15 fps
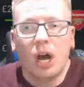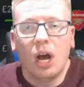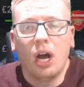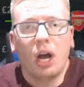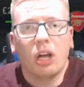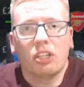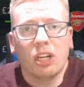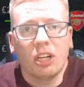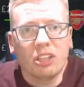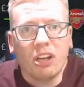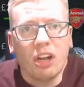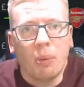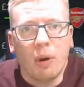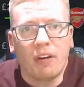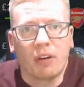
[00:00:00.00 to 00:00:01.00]
I
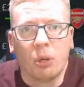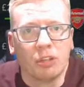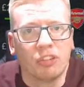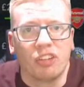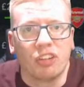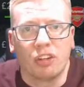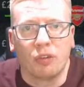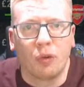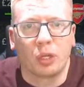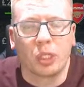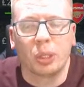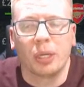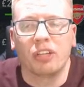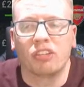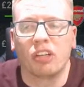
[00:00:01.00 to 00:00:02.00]
don't know what causes it to
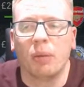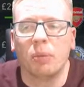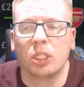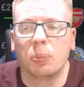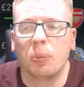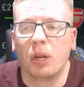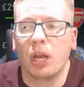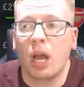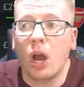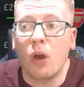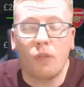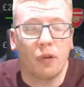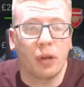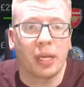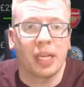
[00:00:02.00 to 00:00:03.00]
fluctuate so much, but
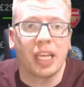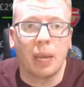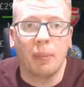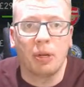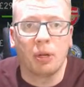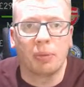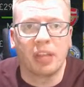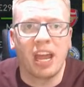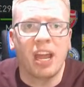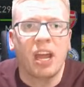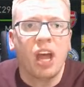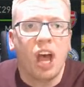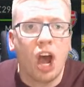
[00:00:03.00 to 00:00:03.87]
hopefully we can keep it up there.